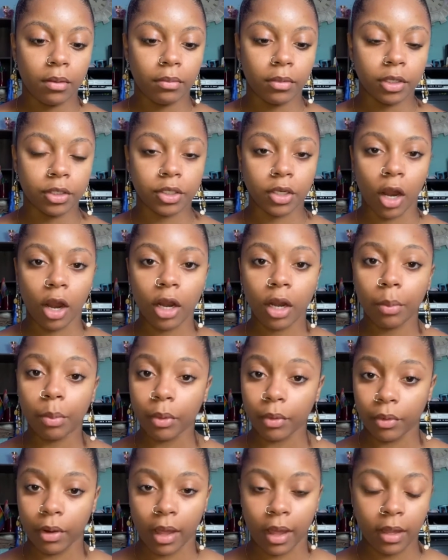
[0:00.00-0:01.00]
dark
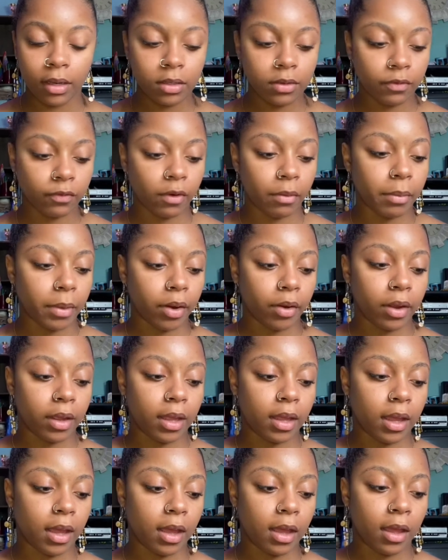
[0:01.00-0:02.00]
brunette from Mary
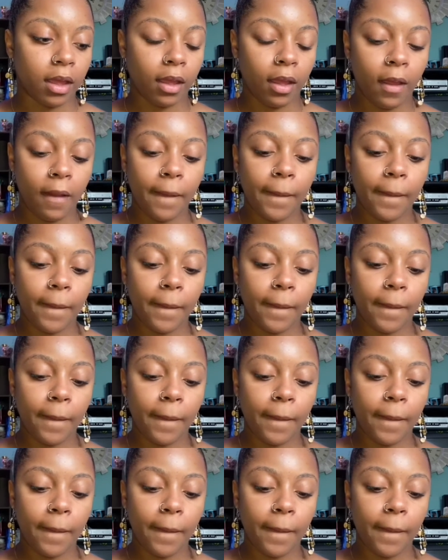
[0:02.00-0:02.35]
Kay.